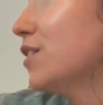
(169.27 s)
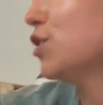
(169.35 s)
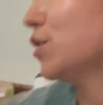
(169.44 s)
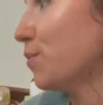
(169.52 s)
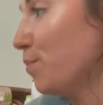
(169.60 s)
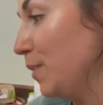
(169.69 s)

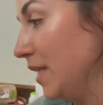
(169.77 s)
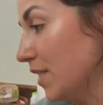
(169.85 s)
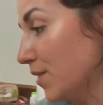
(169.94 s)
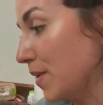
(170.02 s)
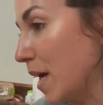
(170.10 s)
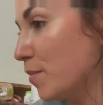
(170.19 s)
just
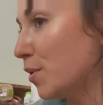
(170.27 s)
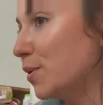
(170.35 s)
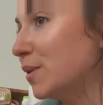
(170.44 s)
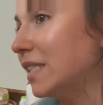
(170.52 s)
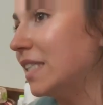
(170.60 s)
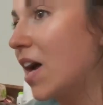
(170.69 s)
because of
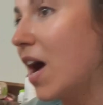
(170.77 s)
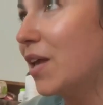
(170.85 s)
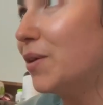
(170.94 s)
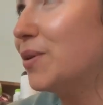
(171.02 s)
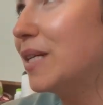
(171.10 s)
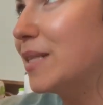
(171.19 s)
chemicals, and
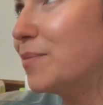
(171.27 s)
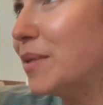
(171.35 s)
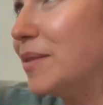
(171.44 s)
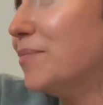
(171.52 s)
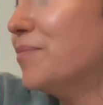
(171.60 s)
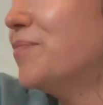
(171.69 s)
Kyle has been
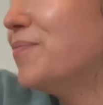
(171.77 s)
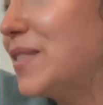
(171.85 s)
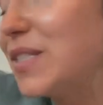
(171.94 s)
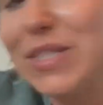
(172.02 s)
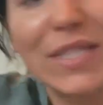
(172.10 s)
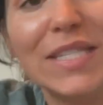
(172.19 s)

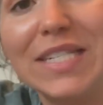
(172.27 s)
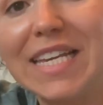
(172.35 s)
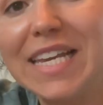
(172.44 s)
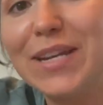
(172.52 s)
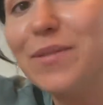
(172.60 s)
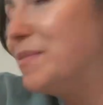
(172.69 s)

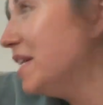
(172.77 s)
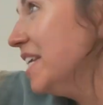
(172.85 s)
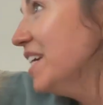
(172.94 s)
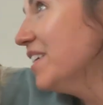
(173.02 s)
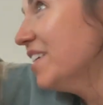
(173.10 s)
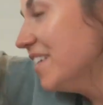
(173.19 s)
sneaking them in
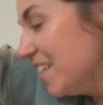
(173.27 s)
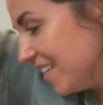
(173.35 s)
here.